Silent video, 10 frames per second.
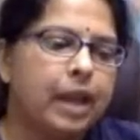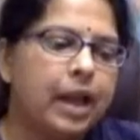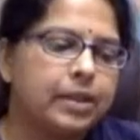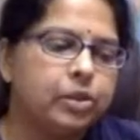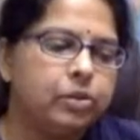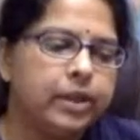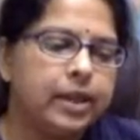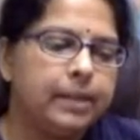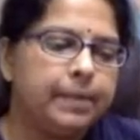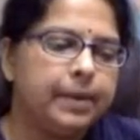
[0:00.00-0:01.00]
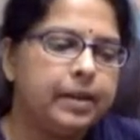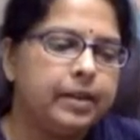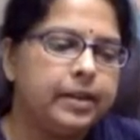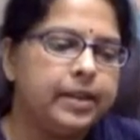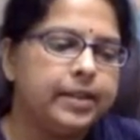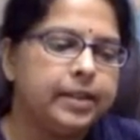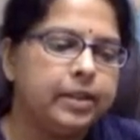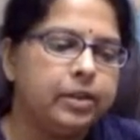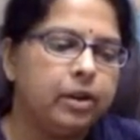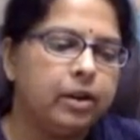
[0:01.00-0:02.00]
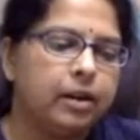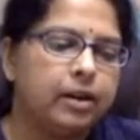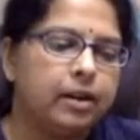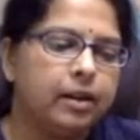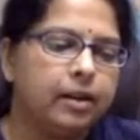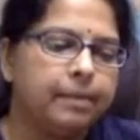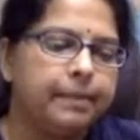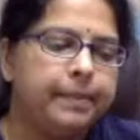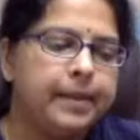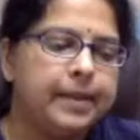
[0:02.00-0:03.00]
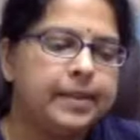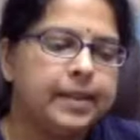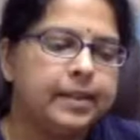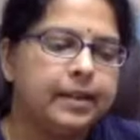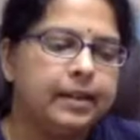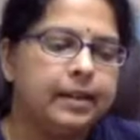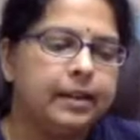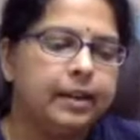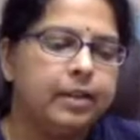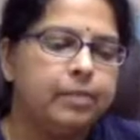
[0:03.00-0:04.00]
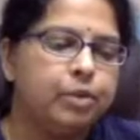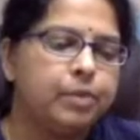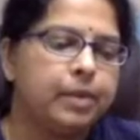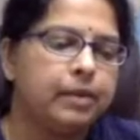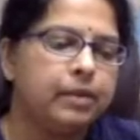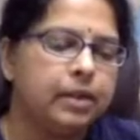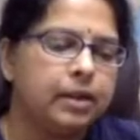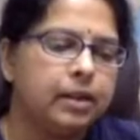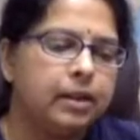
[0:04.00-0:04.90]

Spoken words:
as you keep increasing your P signal input power,